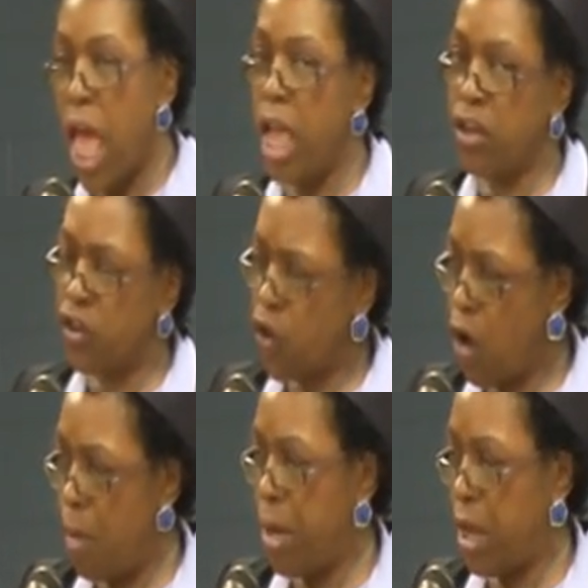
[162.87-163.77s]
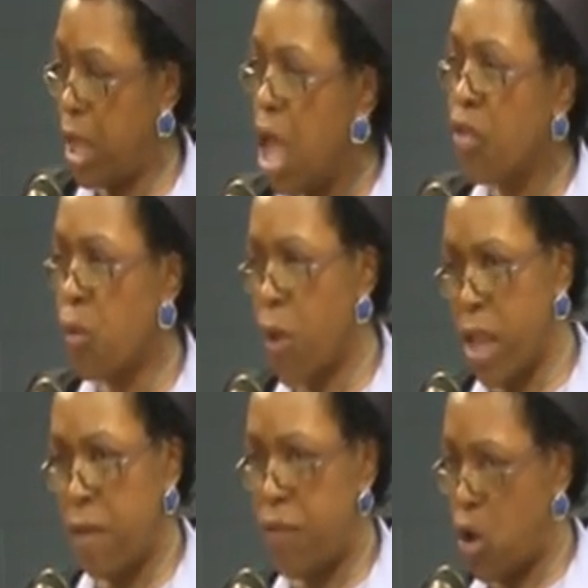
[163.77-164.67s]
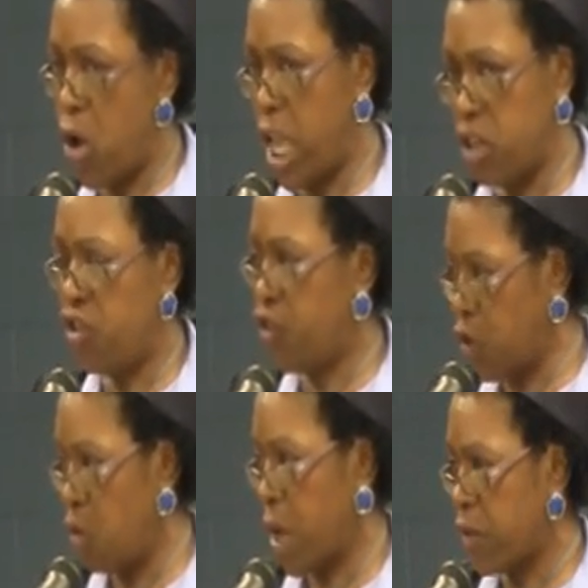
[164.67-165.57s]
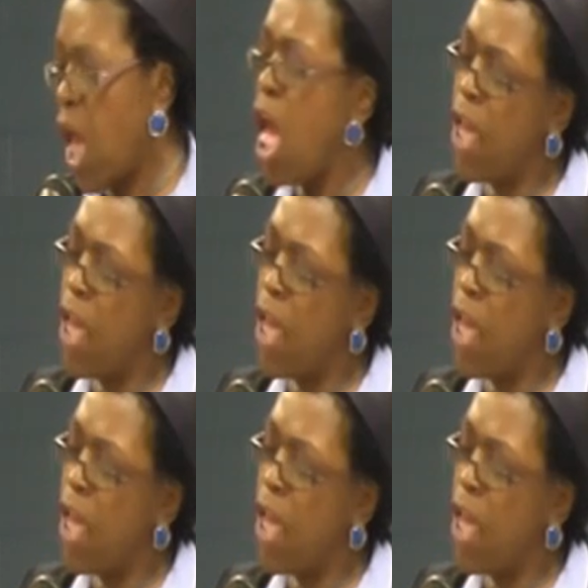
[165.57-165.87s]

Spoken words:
in determining the rate of your insurance.